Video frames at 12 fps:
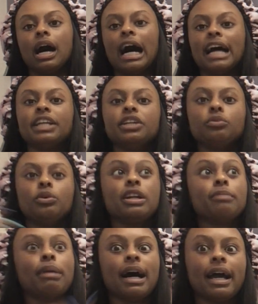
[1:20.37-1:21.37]
I didn't want
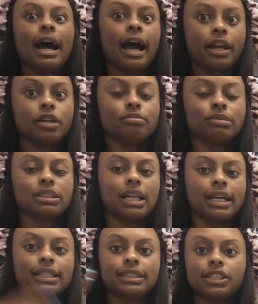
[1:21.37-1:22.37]
to buy items
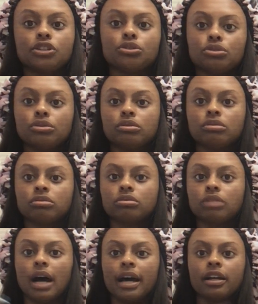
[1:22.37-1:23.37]
like single
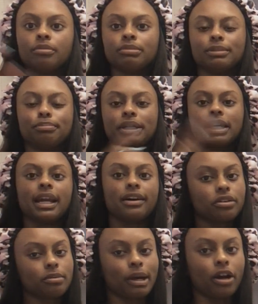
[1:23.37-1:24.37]
items and pick it out
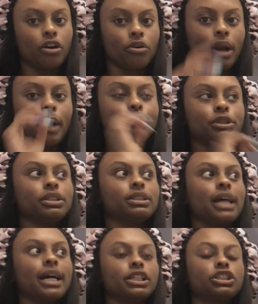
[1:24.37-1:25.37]
on my own. I
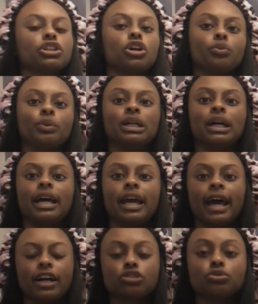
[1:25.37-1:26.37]
decided to go with a
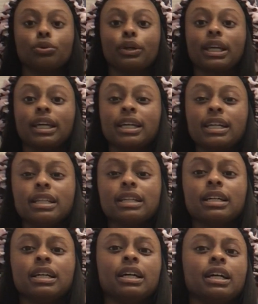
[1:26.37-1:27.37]
actual kit
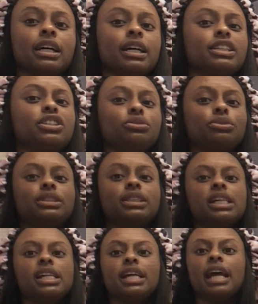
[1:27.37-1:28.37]
to
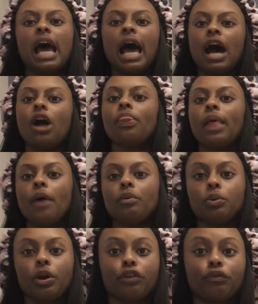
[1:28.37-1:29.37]
see how that
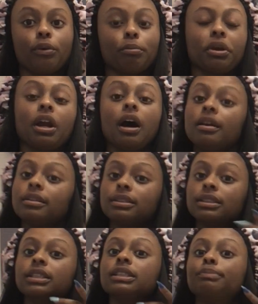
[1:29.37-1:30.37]
would work for me. And
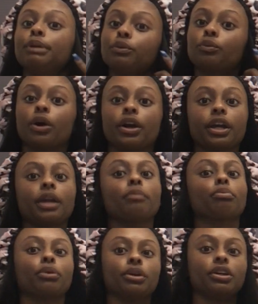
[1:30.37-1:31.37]
honestly, it's been working
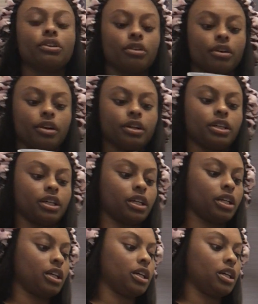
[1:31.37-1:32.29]
pretty darn good.